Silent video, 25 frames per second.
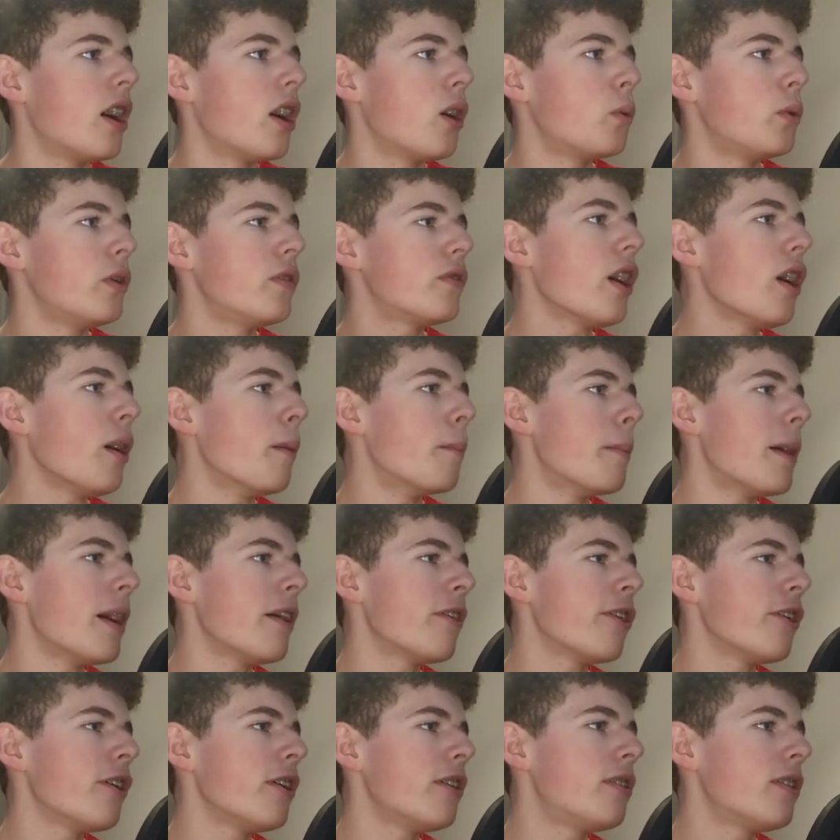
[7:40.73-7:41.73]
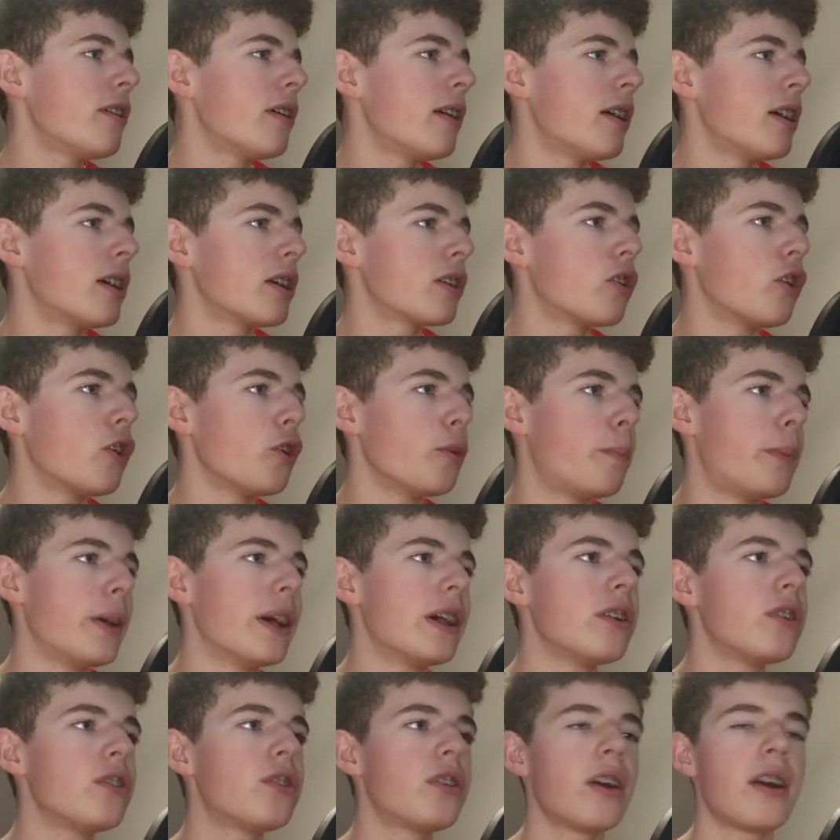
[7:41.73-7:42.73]
We've got a method called
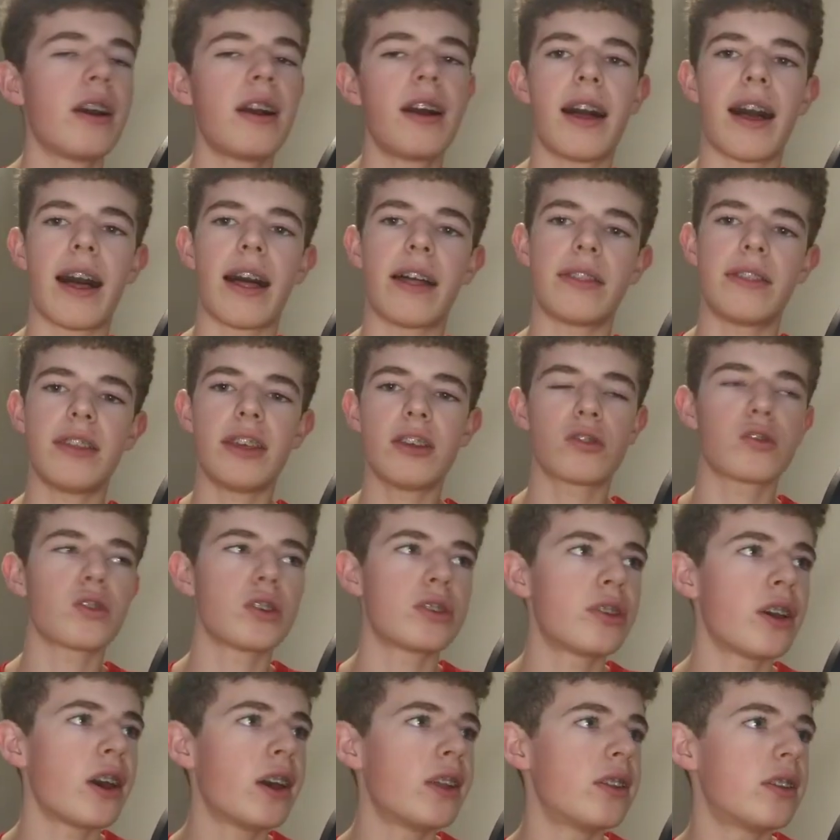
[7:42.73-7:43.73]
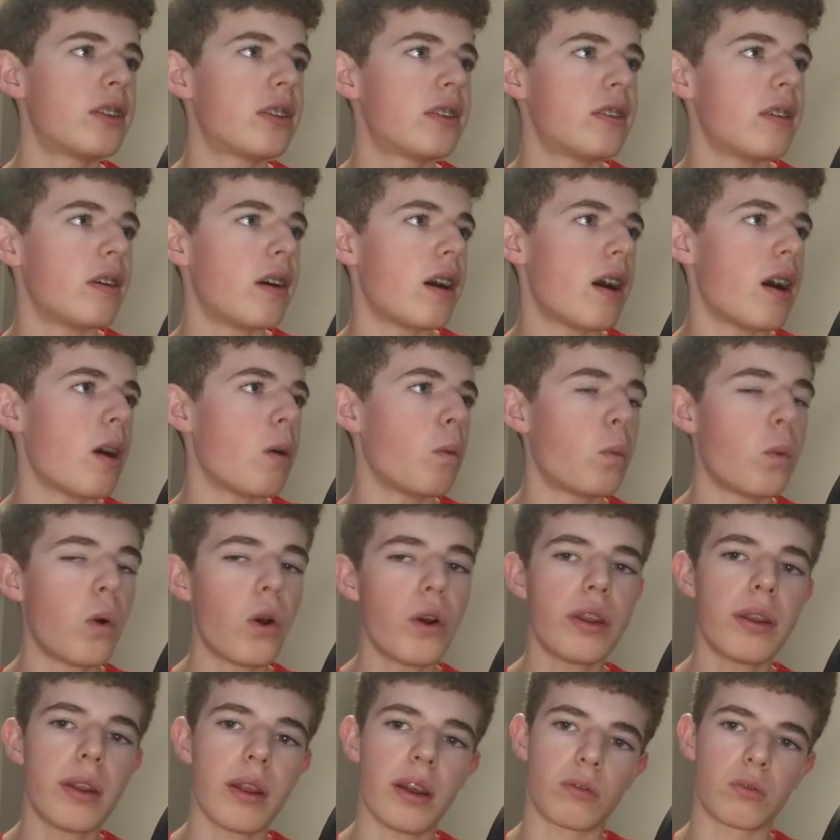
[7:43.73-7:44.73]
build, and this returns
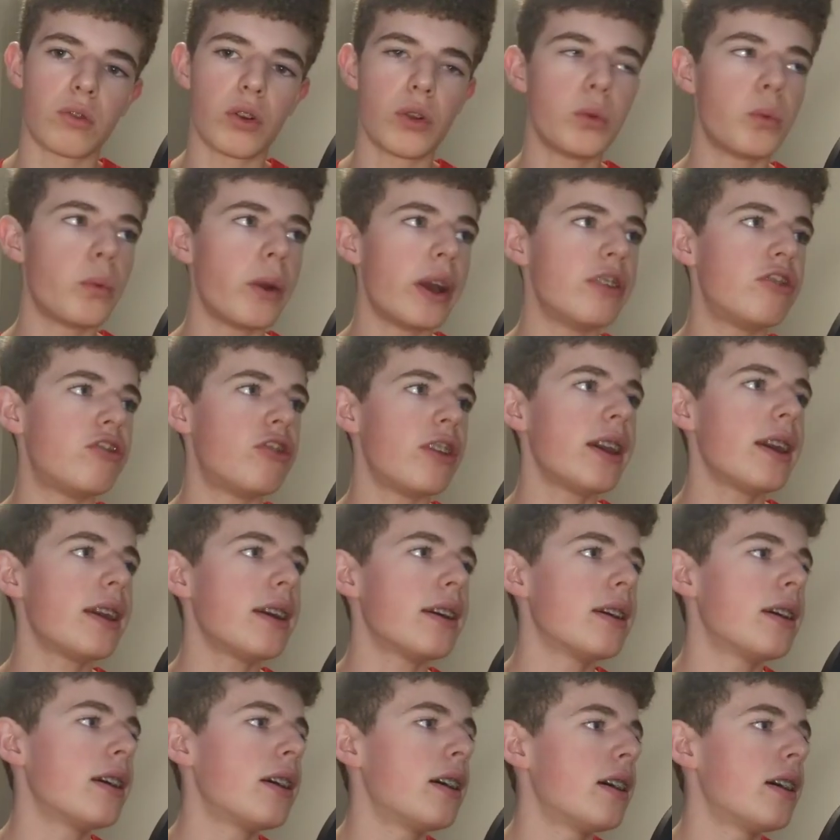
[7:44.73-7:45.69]
one root widget.